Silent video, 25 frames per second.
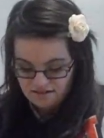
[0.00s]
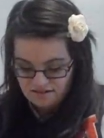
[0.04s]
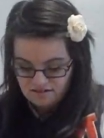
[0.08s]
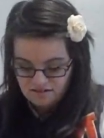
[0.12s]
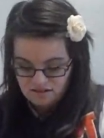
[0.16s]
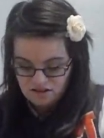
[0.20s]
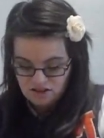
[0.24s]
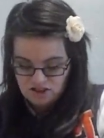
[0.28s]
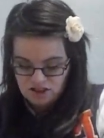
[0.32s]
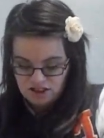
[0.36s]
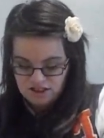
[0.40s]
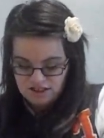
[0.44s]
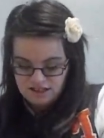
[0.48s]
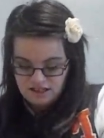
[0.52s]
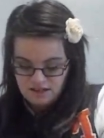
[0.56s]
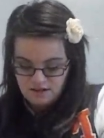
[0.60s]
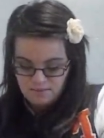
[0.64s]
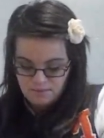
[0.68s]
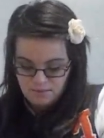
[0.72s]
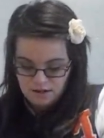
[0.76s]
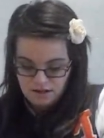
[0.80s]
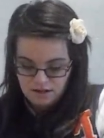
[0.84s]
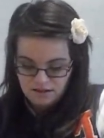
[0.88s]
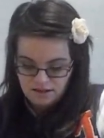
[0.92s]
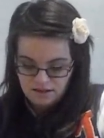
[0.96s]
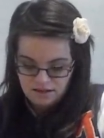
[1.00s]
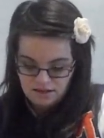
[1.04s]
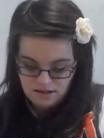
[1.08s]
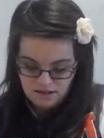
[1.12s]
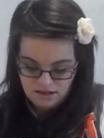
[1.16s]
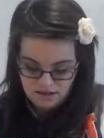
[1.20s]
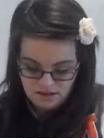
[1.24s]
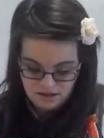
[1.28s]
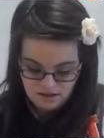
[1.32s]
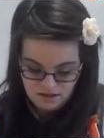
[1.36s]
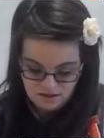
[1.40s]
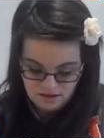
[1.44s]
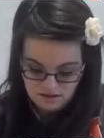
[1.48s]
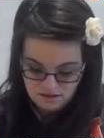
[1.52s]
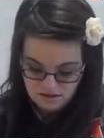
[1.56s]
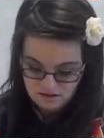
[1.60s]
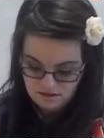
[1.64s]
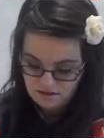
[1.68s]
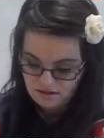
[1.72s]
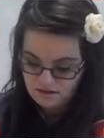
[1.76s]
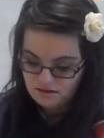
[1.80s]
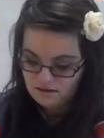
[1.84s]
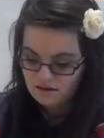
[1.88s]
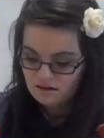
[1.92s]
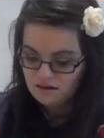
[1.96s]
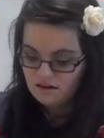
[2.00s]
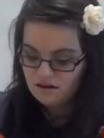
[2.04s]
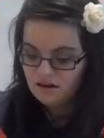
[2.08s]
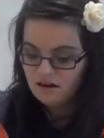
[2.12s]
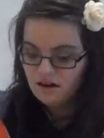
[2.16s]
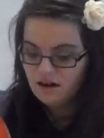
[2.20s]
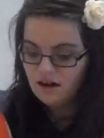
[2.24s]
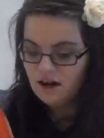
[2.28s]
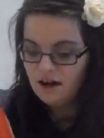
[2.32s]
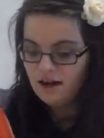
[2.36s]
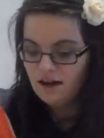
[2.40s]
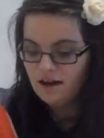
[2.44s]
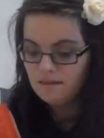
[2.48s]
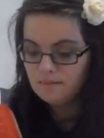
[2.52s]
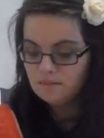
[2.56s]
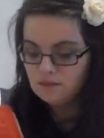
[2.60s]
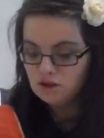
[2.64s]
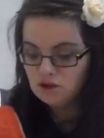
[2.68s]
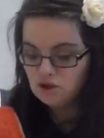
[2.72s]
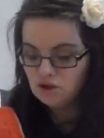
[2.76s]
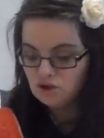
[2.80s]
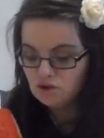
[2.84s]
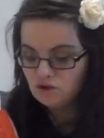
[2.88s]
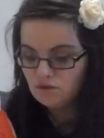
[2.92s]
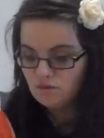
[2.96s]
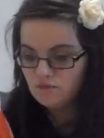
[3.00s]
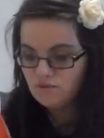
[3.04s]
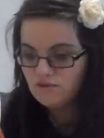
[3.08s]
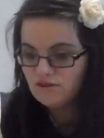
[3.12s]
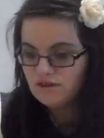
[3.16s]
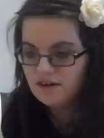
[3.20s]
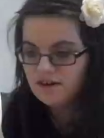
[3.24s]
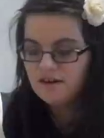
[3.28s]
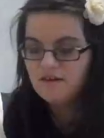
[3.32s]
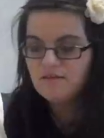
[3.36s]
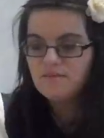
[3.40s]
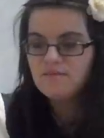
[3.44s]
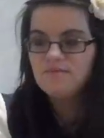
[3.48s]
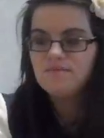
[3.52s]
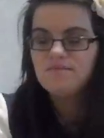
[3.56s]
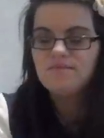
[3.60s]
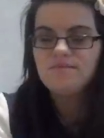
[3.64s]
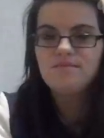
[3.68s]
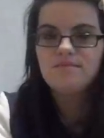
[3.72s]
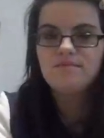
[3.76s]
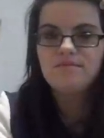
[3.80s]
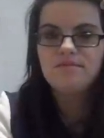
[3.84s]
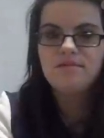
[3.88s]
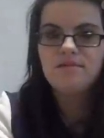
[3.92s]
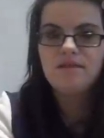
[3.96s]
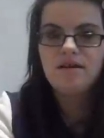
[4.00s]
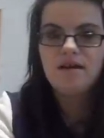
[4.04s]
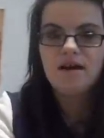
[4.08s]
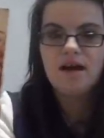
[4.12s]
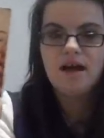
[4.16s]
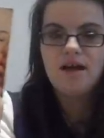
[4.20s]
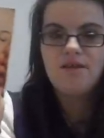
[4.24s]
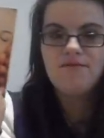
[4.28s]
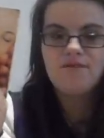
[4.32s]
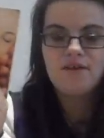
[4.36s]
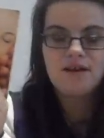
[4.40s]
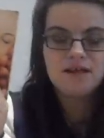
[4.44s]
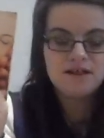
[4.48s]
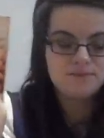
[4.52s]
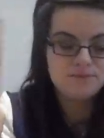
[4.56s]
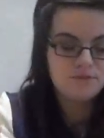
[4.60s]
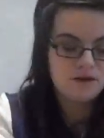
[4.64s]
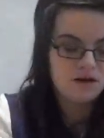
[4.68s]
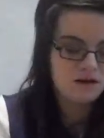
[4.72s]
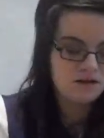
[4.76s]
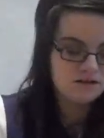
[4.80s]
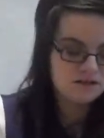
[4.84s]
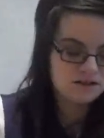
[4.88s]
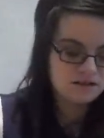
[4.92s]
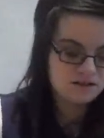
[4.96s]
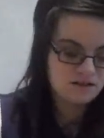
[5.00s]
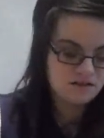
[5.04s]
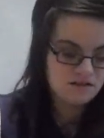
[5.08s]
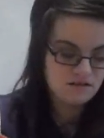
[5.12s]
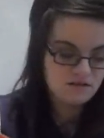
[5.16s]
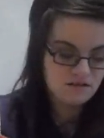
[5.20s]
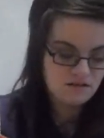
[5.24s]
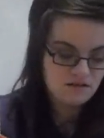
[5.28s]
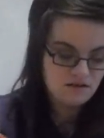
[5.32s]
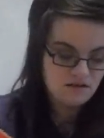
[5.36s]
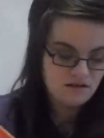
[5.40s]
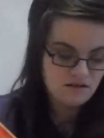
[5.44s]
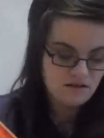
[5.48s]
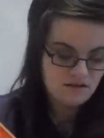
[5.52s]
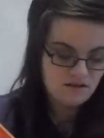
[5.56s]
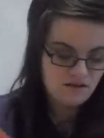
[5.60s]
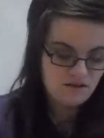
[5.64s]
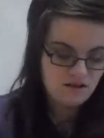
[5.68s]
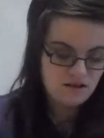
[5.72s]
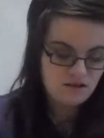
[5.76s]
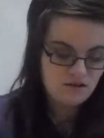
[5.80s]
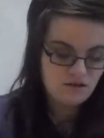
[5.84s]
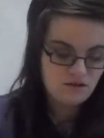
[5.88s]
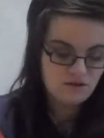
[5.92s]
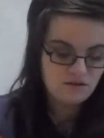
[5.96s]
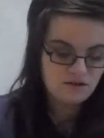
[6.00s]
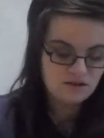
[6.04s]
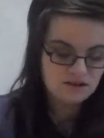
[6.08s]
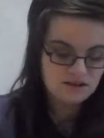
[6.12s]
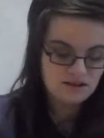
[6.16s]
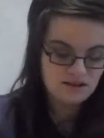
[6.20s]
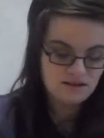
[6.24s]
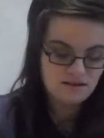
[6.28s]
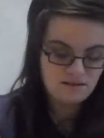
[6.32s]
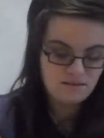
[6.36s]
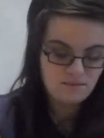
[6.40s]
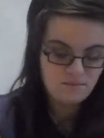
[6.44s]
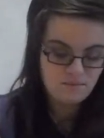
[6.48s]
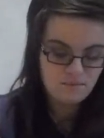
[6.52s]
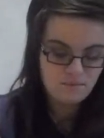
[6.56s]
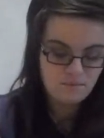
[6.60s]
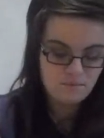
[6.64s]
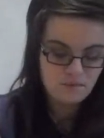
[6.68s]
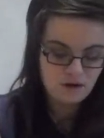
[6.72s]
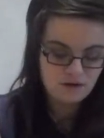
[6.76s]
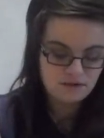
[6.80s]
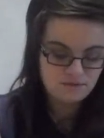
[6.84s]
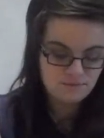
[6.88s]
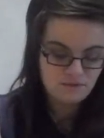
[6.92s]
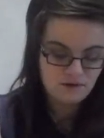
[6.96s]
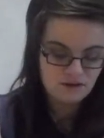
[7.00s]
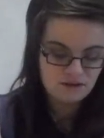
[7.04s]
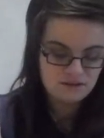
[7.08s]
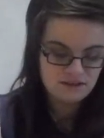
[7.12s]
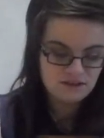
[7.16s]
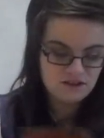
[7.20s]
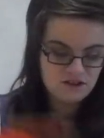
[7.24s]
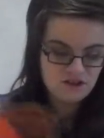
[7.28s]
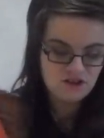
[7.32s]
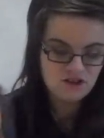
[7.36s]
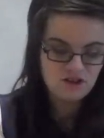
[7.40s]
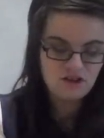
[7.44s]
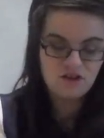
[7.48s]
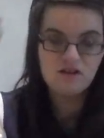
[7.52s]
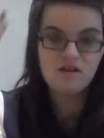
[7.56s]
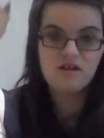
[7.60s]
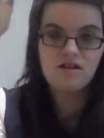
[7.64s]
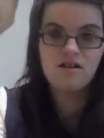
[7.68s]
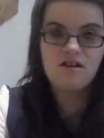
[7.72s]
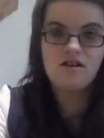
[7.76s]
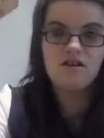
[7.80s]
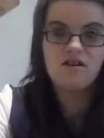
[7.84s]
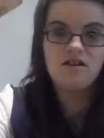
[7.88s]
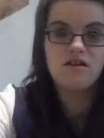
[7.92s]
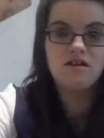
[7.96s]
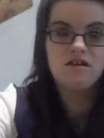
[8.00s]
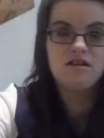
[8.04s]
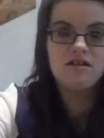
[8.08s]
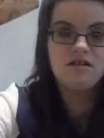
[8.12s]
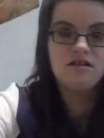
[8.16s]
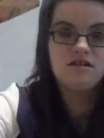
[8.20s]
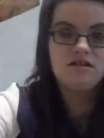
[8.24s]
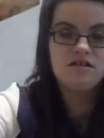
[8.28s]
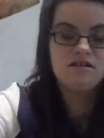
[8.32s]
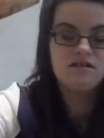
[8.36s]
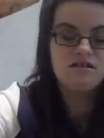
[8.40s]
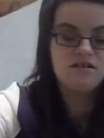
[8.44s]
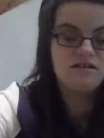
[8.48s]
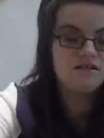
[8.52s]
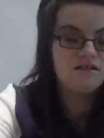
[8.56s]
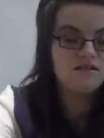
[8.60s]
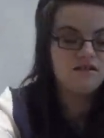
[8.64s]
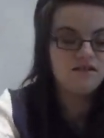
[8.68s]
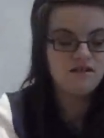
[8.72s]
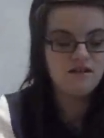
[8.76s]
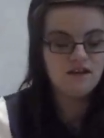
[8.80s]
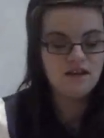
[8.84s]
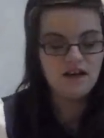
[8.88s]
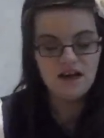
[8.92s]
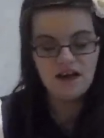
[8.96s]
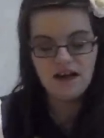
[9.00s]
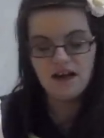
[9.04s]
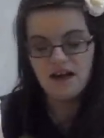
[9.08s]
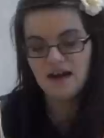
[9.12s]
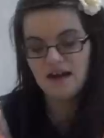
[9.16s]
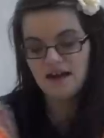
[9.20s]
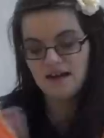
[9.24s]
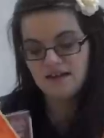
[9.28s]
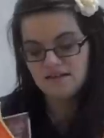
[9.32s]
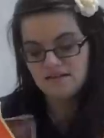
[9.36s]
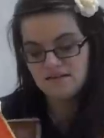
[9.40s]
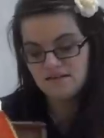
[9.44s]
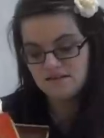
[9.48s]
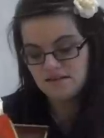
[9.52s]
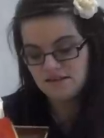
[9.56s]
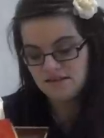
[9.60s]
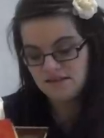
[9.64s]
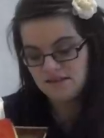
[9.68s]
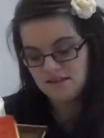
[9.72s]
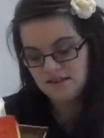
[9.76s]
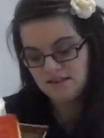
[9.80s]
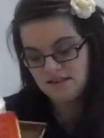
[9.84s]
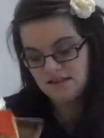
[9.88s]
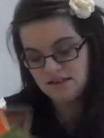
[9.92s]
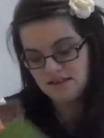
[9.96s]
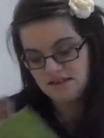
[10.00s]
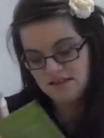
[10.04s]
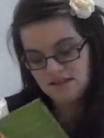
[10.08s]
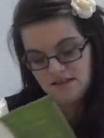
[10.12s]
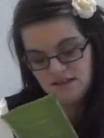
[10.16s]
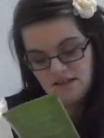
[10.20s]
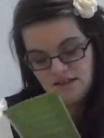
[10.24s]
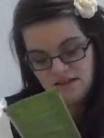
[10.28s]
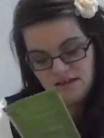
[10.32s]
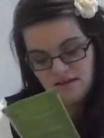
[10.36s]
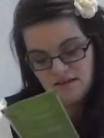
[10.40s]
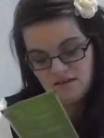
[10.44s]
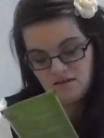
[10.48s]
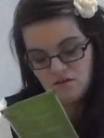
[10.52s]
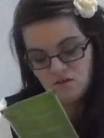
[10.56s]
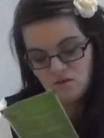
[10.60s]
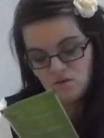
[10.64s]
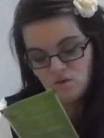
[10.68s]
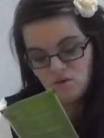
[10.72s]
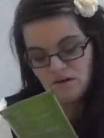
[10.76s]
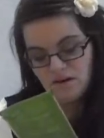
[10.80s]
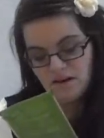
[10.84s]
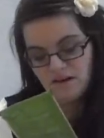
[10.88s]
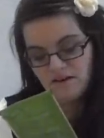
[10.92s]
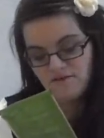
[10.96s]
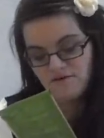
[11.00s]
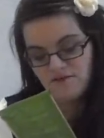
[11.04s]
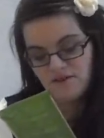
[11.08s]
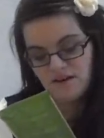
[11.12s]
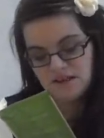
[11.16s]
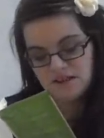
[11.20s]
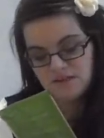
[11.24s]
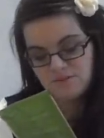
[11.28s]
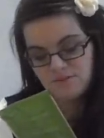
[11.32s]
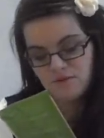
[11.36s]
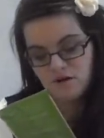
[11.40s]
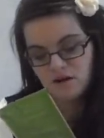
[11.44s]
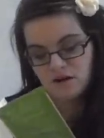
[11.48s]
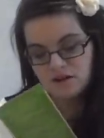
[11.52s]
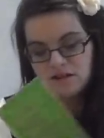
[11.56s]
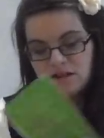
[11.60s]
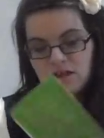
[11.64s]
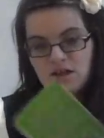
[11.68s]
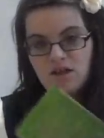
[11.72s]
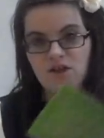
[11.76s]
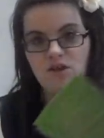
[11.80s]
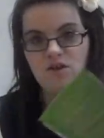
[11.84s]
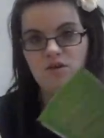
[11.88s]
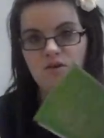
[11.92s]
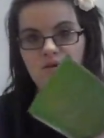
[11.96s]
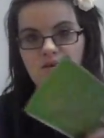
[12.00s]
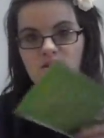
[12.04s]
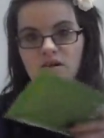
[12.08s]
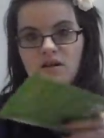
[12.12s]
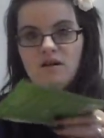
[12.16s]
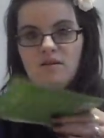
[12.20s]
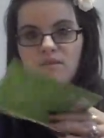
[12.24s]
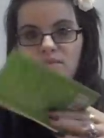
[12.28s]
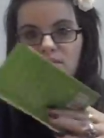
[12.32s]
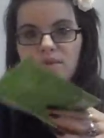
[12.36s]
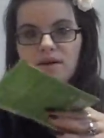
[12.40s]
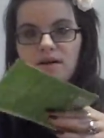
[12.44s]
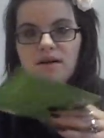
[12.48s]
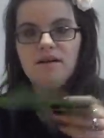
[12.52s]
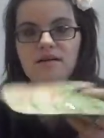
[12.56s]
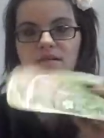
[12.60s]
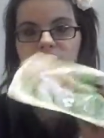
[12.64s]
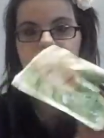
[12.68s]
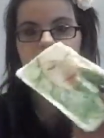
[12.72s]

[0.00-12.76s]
So she sent me the um, strawberry uh, face mask the Notion Mud Mox in Chocolate and the Cooling Face Mox in Cucumber.